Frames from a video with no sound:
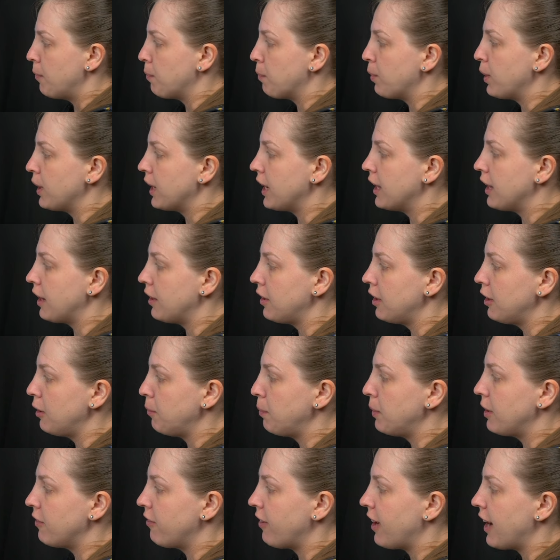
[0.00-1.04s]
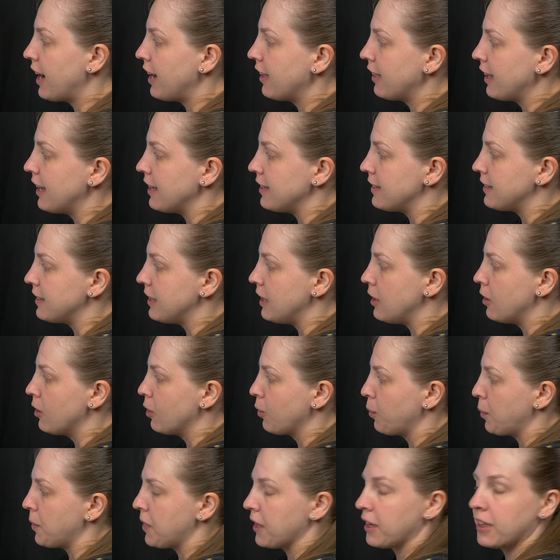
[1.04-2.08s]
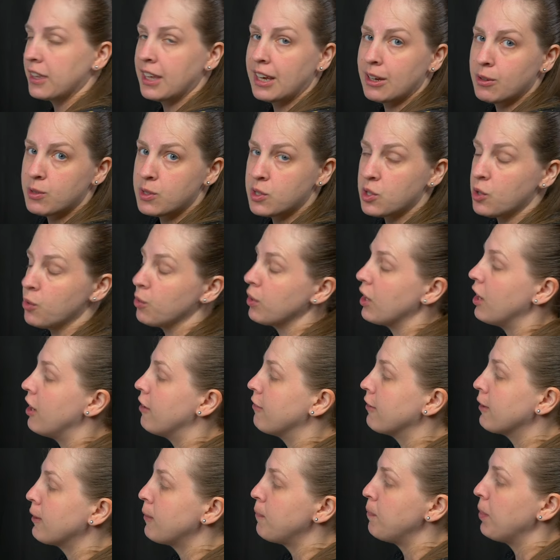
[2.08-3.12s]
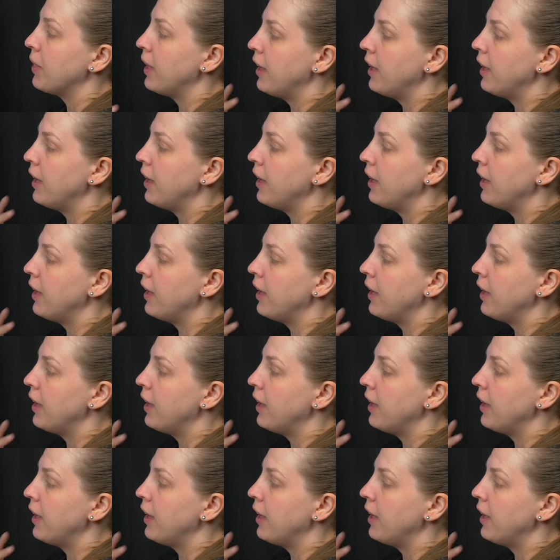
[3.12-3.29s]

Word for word: bring in a little bit of highlights here where the clouds don't cover,